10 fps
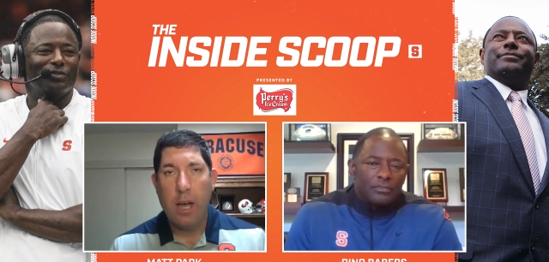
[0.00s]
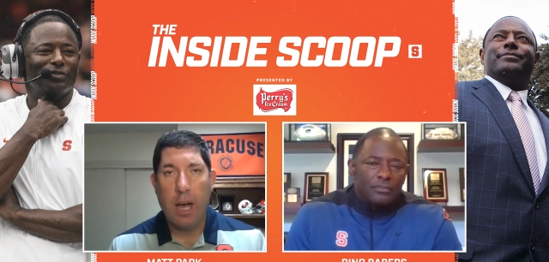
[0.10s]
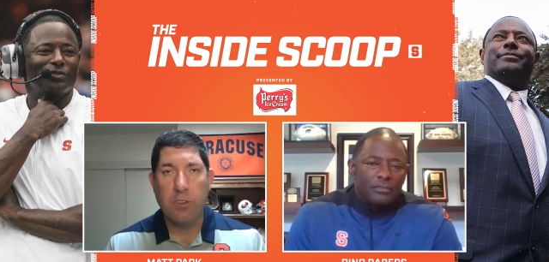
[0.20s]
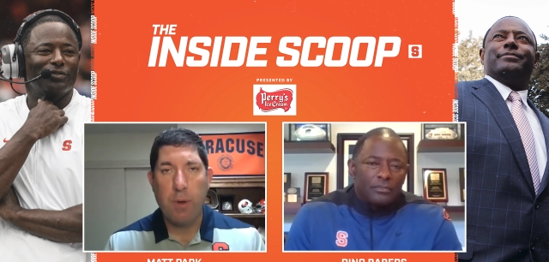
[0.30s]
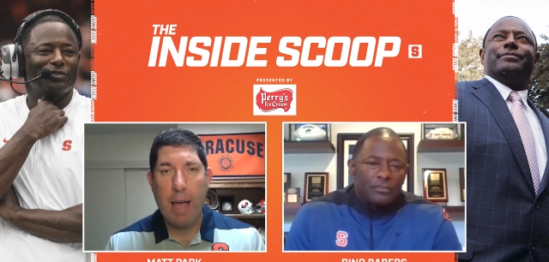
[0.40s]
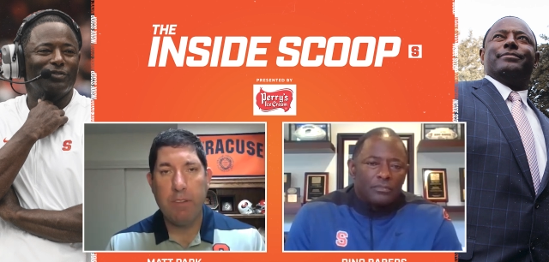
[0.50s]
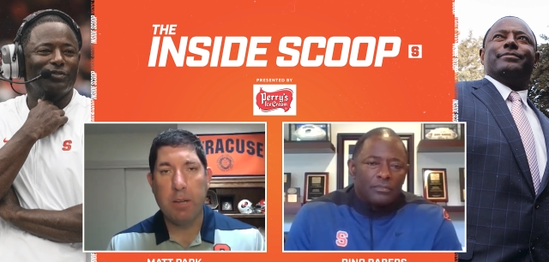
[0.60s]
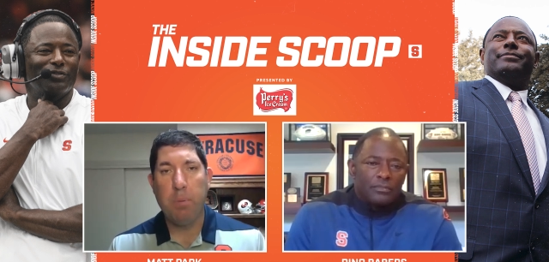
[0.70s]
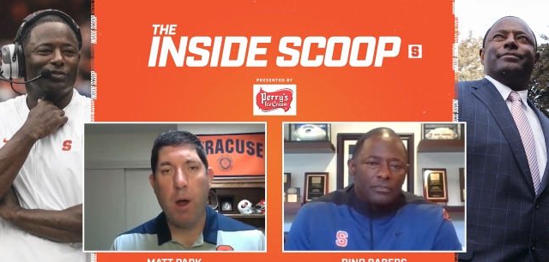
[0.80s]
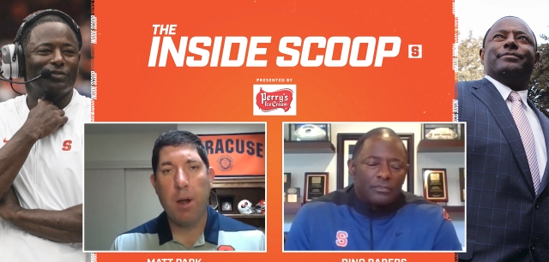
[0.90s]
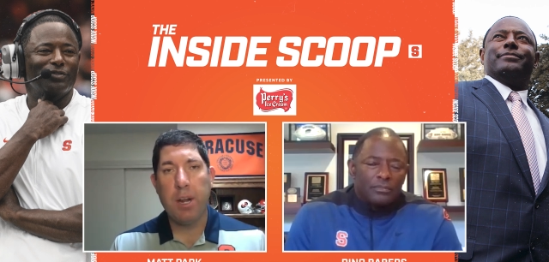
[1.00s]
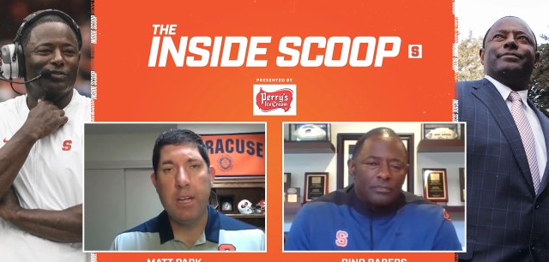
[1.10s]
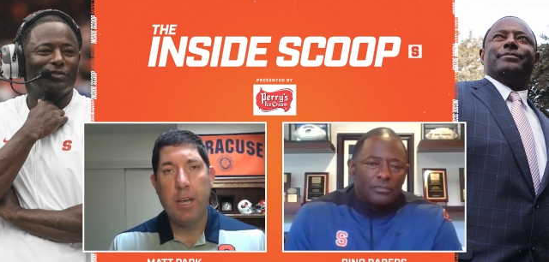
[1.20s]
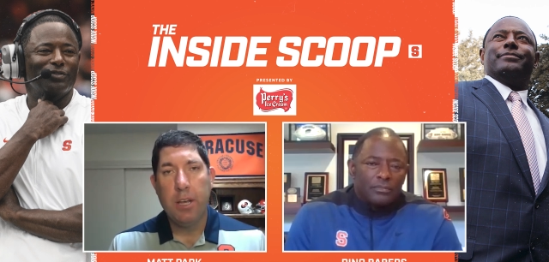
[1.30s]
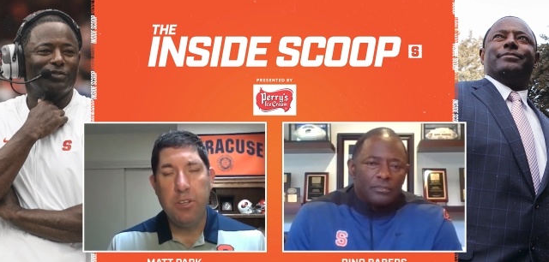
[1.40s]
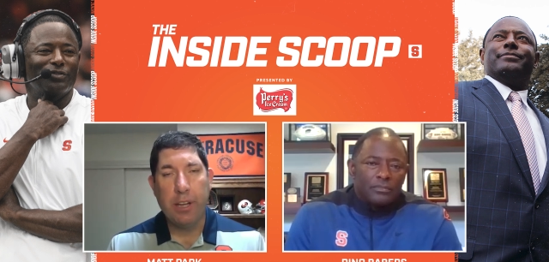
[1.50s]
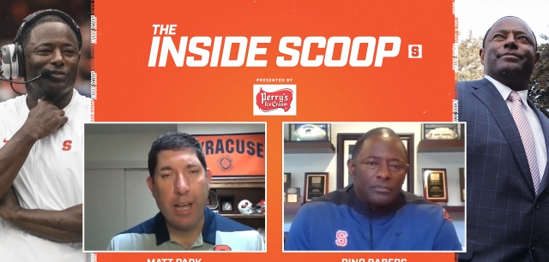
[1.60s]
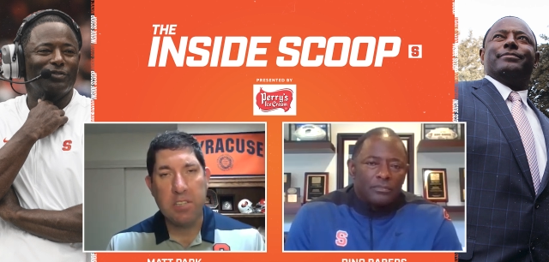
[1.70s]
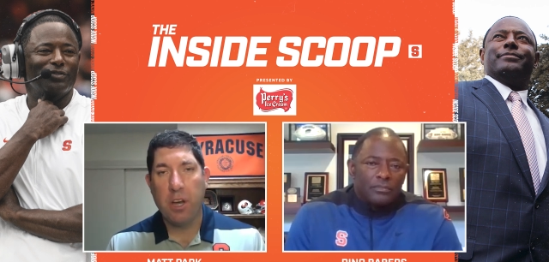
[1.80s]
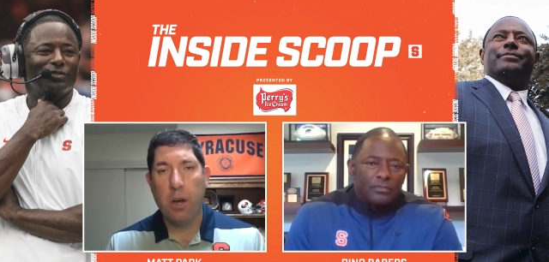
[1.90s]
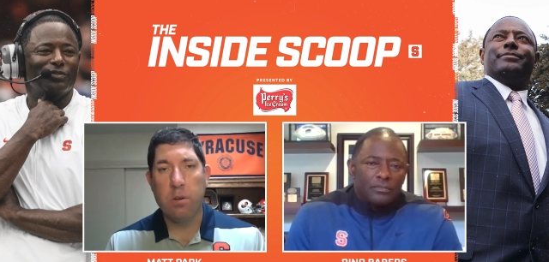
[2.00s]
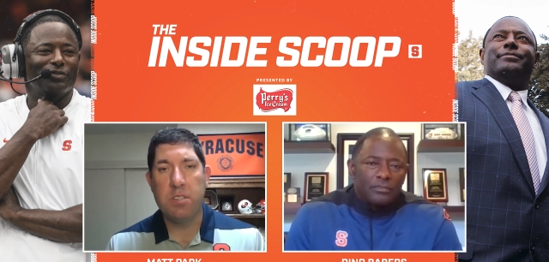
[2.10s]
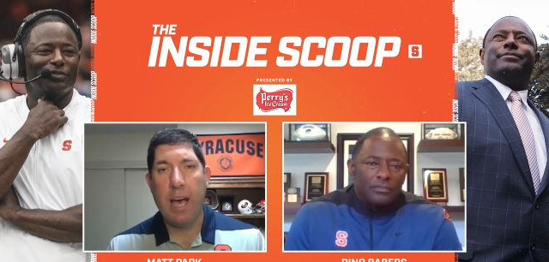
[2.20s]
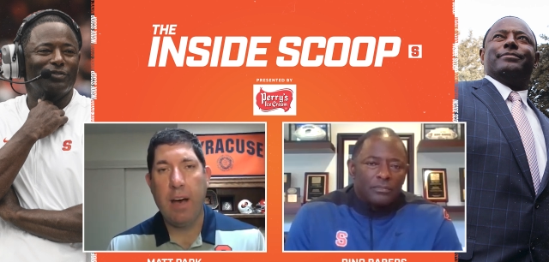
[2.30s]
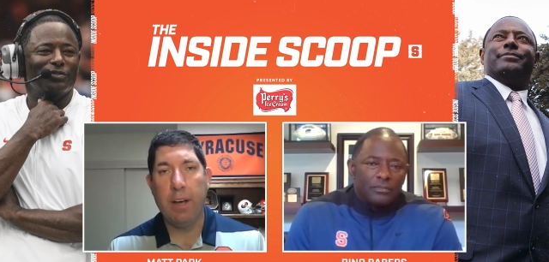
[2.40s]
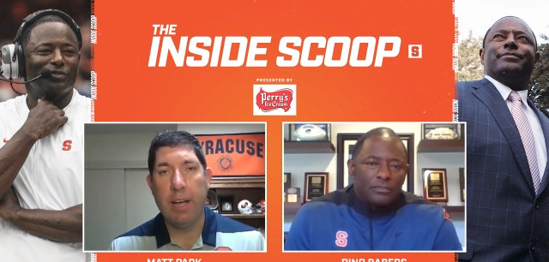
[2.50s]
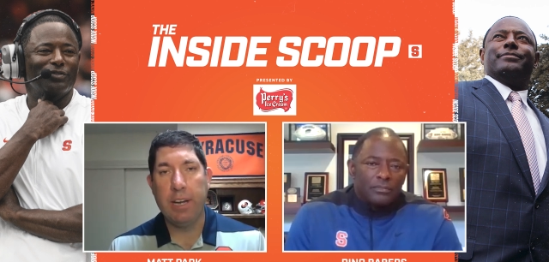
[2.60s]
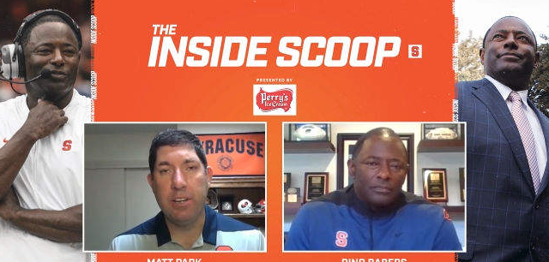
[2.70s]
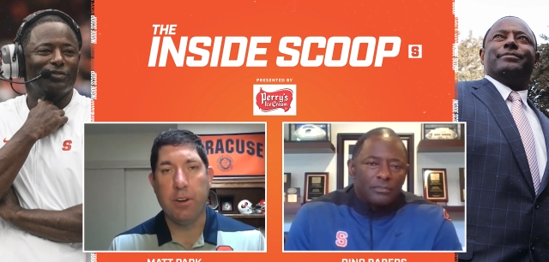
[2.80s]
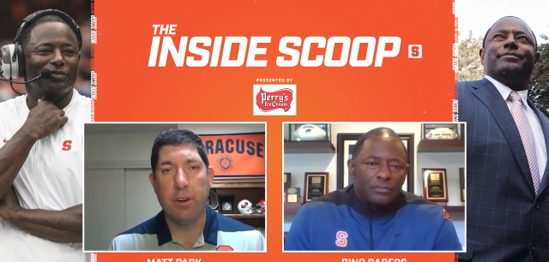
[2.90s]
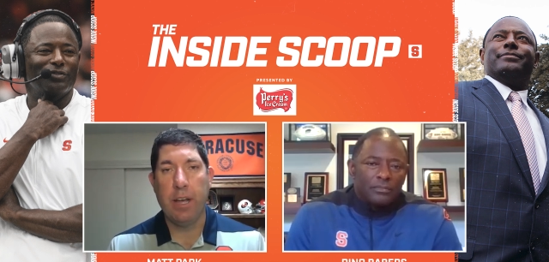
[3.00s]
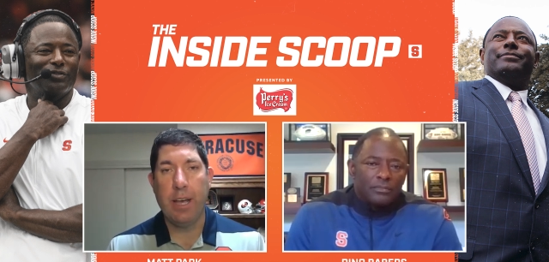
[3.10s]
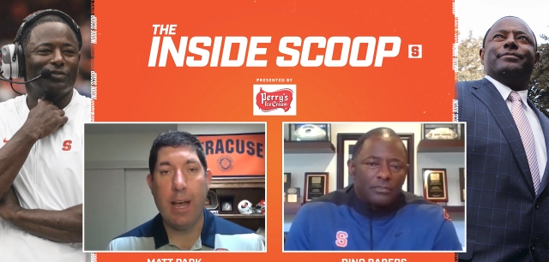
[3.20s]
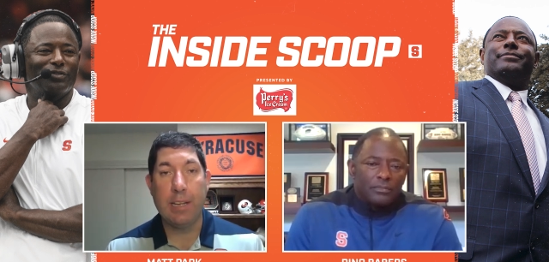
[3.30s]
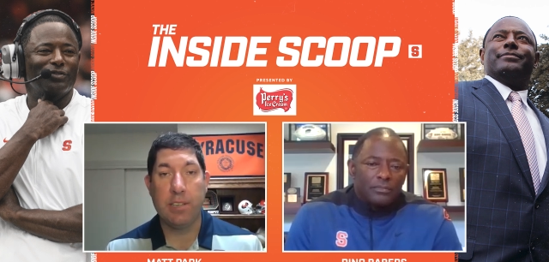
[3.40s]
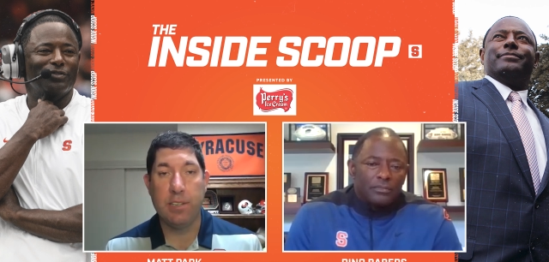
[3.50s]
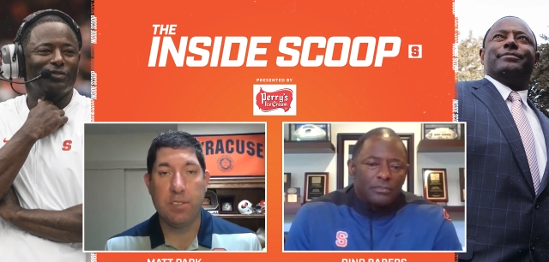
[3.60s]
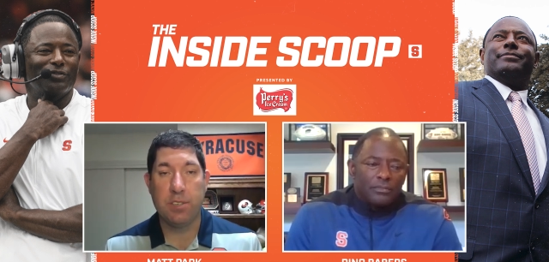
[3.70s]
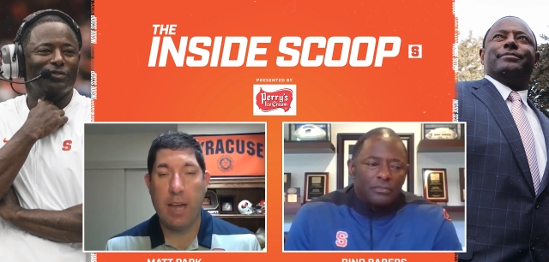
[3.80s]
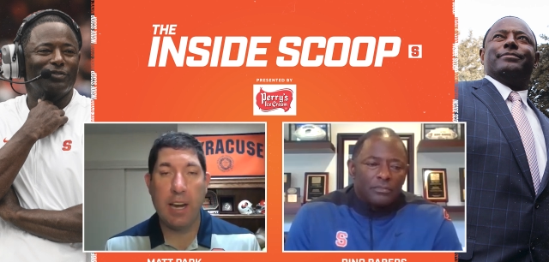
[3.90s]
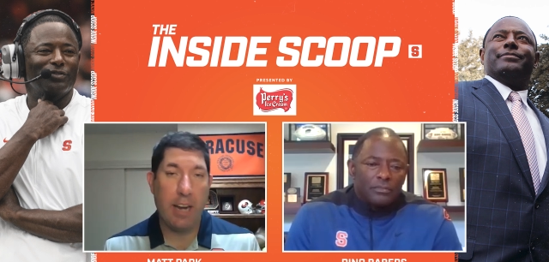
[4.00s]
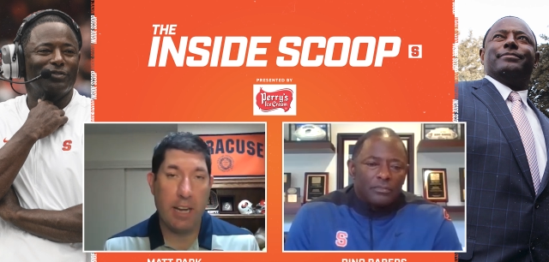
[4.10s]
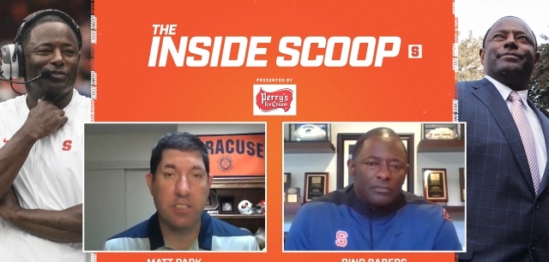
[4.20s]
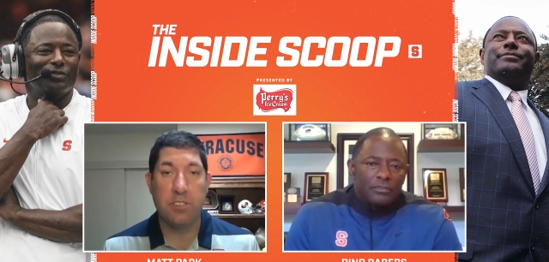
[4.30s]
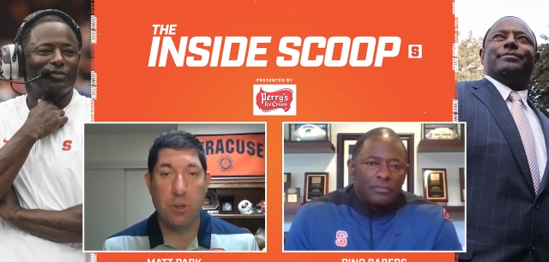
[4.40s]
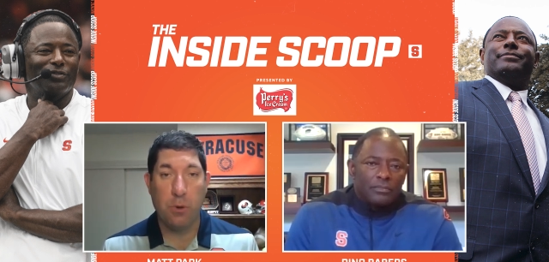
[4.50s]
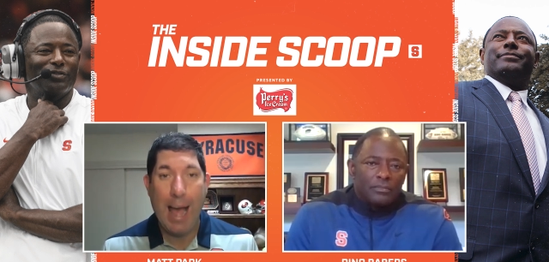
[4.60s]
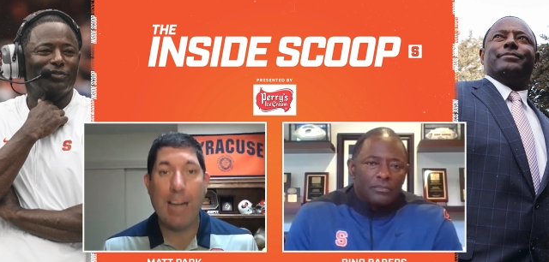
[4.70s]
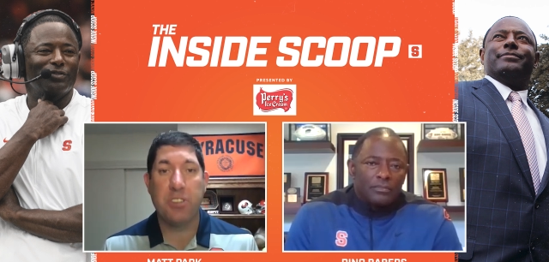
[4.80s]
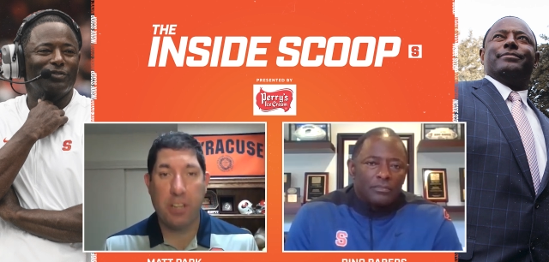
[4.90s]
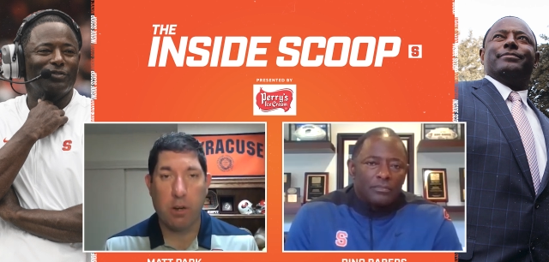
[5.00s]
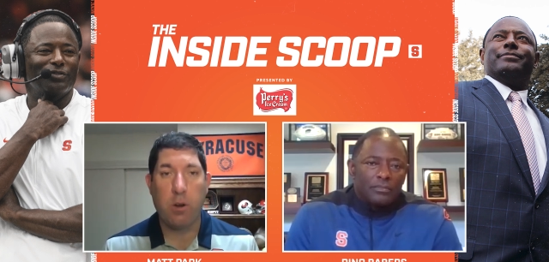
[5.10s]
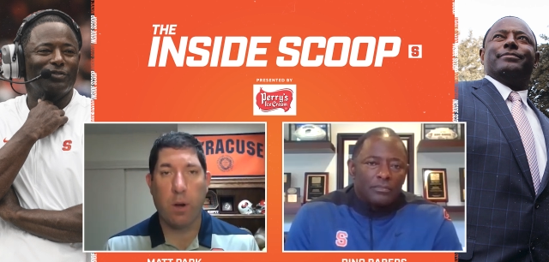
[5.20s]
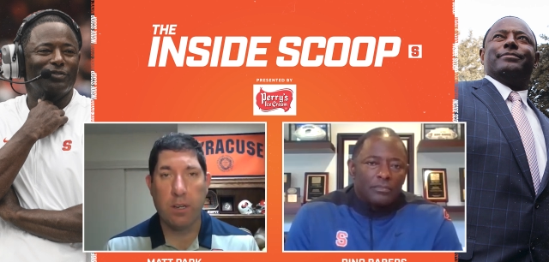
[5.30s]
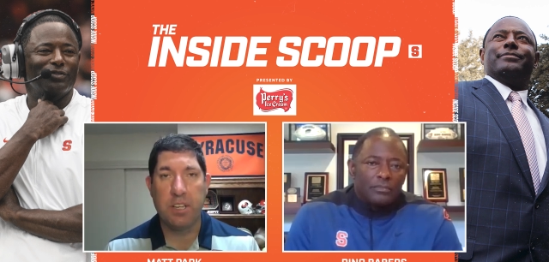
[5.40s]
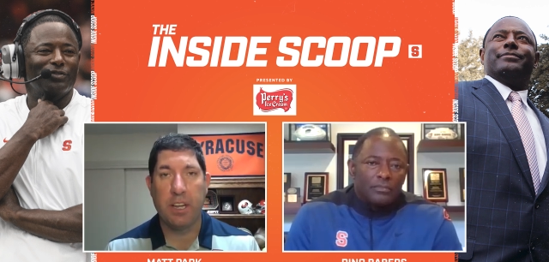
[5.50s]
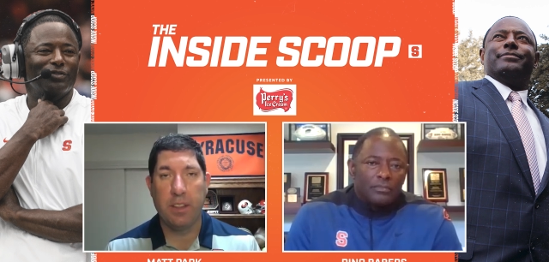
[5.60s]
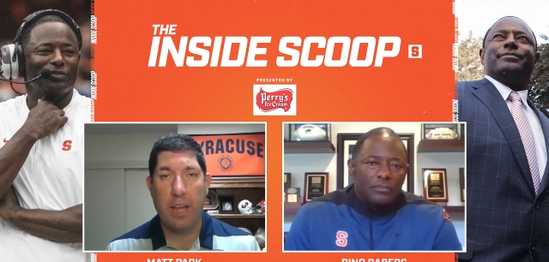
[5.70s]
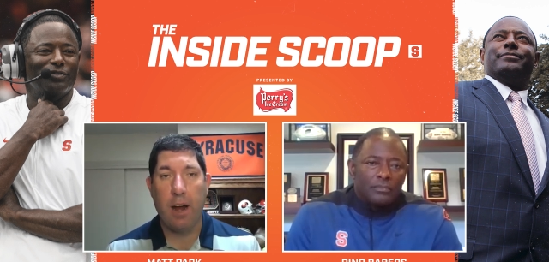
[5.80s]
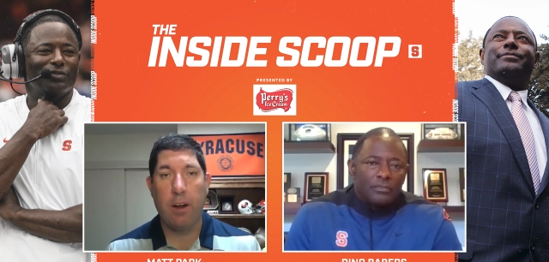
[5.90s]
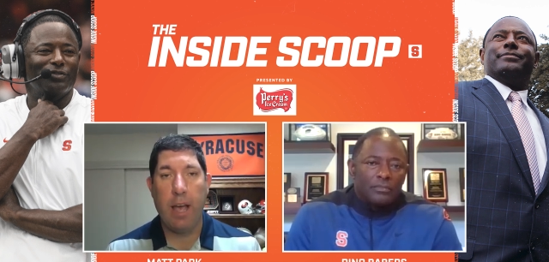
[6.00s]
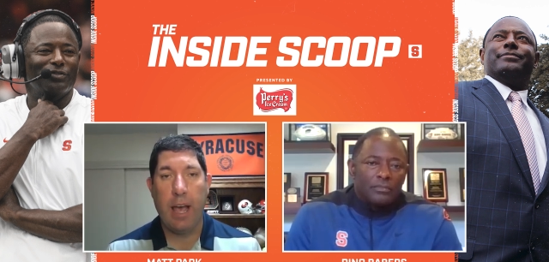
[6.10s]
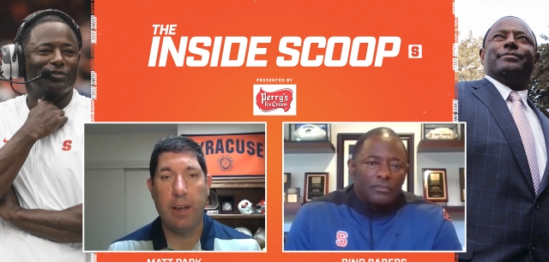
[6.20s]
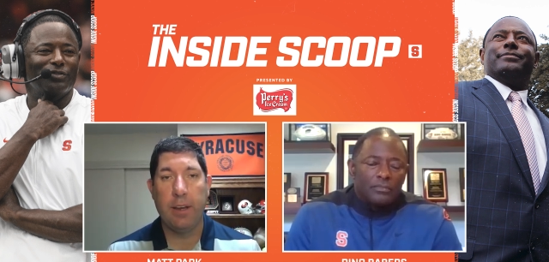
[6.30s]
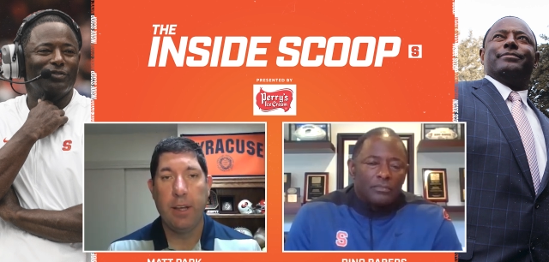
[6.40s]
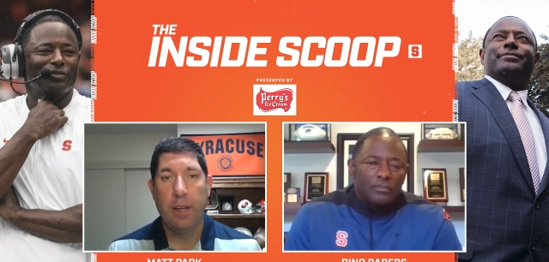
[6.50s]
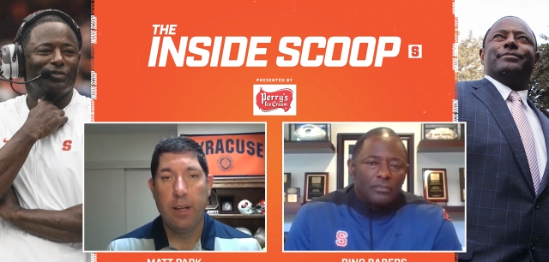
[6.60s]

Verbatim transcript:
Speaker 1: uh, traveling party you get to the hotel and you're in essence not in essence you actually are quarantined there and